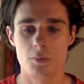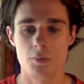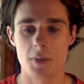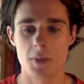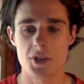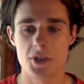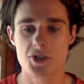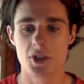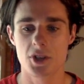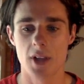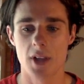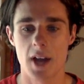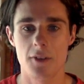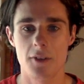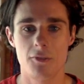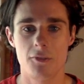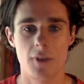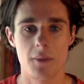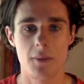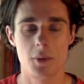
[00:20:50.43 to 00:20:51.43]
mid to
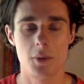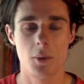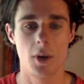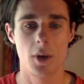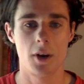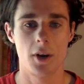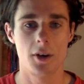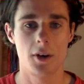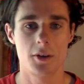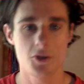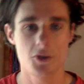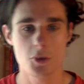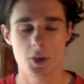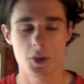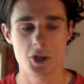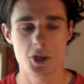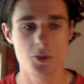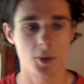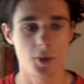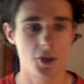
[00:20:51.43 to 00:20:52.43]
late February
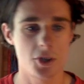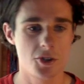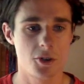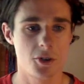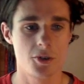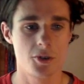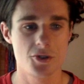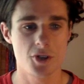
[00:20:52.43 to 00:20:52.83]
2022.